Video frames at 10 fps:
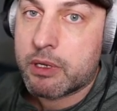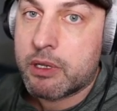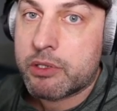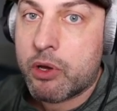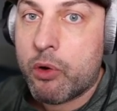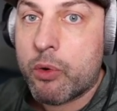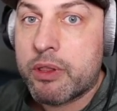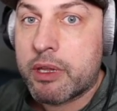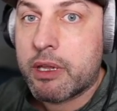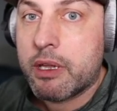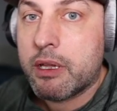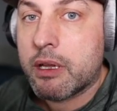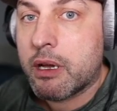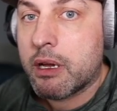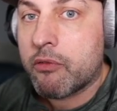So the
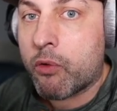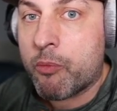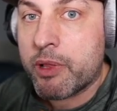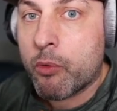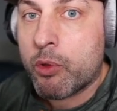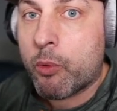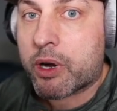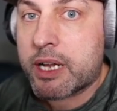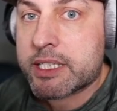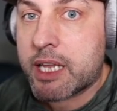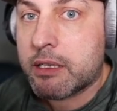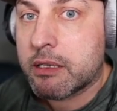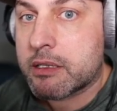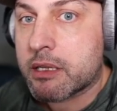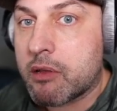uh, formula will work exactly
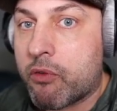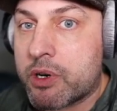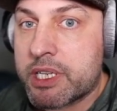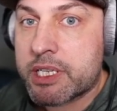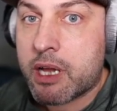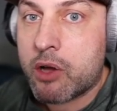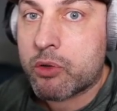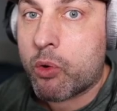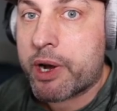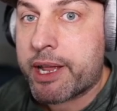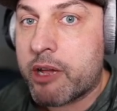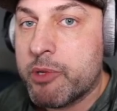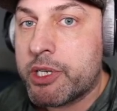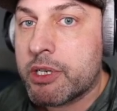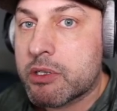the same for discount or a commission.